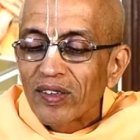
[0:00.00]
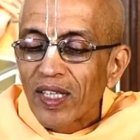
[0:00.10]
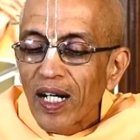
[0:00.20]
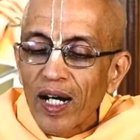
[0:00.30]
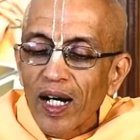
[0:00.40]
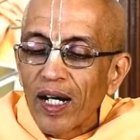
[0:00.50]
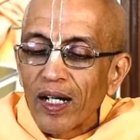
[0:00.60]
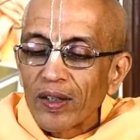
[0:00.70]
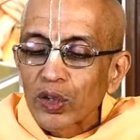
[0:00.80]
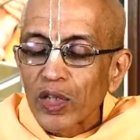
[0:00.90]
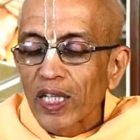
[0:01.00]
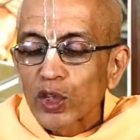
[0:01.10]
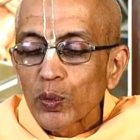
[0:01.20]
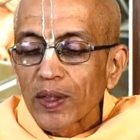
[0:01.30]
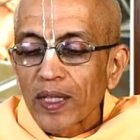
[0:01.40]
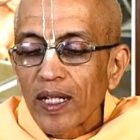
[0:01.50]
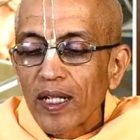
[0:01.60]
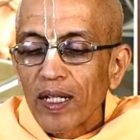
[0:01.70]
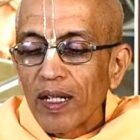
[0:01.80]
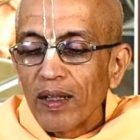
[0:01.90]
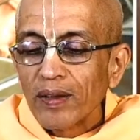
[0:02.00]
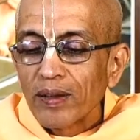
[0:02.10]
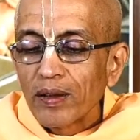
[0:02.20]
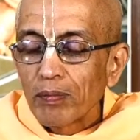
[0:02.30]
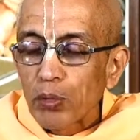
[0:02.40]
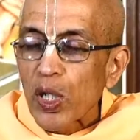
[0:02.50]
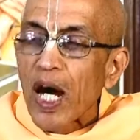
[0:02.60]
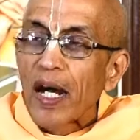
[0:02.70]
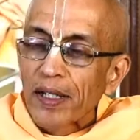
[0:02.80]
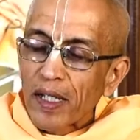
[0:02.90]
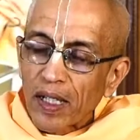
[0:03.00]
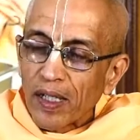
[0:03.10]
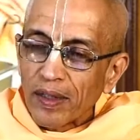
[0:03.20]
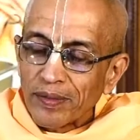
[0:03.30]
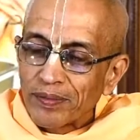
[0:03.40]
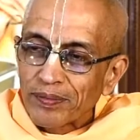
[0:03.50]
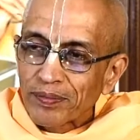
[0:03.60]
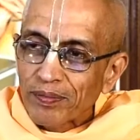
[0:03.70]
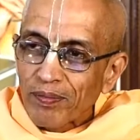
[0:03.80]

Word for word: Nityaha, Shashvataha, Puranaha.